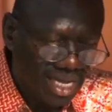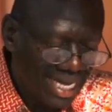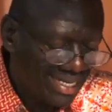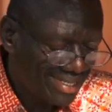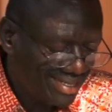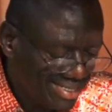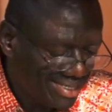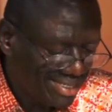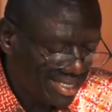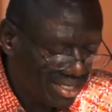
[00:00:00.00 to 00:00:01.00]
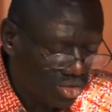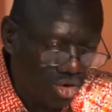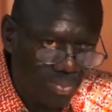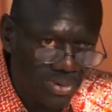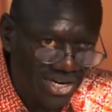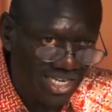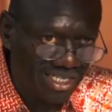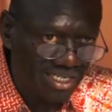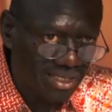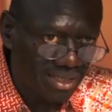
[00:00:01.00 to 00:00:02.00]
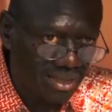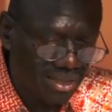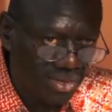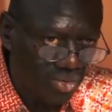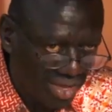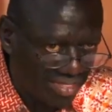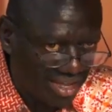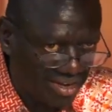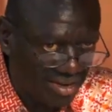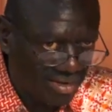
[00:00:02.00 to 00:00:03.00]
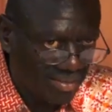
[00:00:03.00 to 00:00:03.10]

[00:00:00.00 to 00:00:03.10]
and ceasing to cooperate with it.